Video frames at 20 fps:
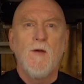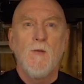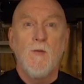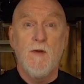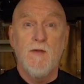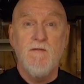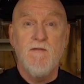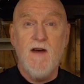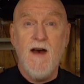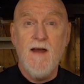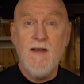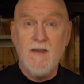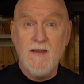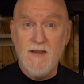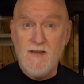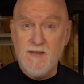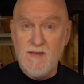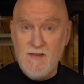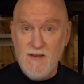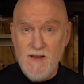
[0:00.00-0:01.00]
With
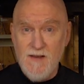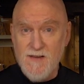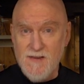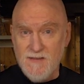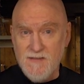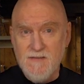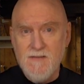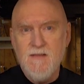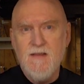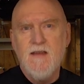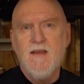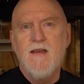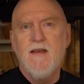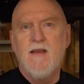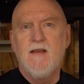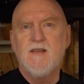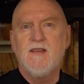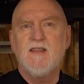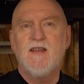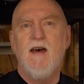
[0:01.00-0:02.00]
filing done,
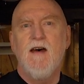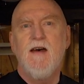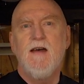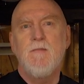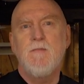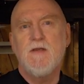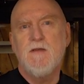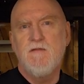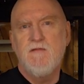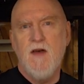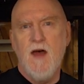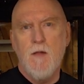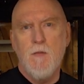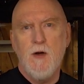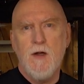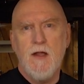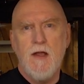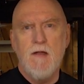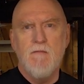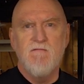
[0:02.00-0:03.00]
it is time to
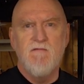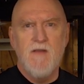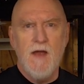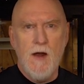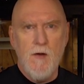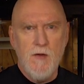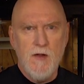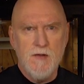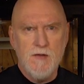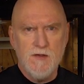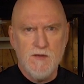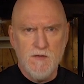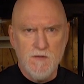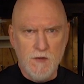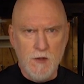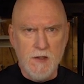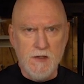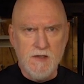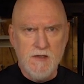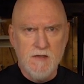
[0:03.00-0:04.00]
fabricate Variant's
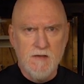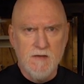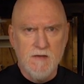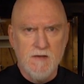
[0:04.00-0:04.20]
foot.